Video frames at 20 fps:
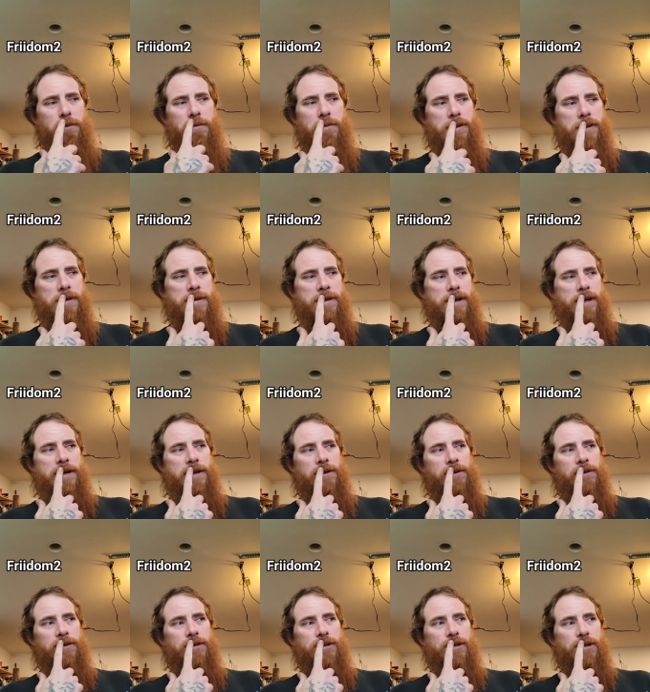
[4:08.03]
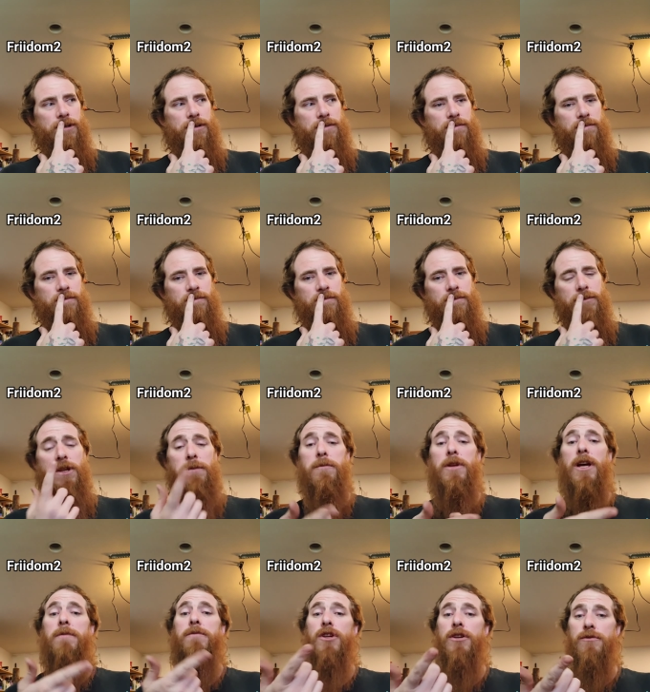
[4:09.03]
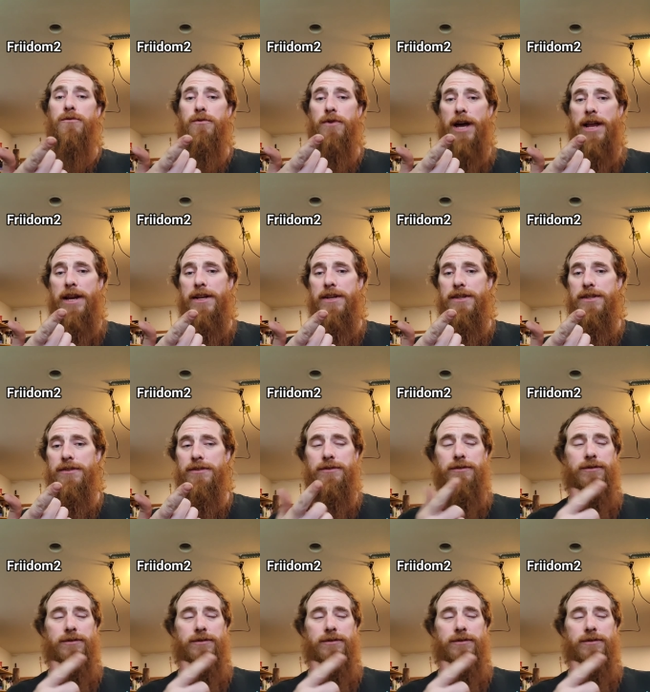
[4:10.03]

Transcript: Where else? Sometimes on Reddit.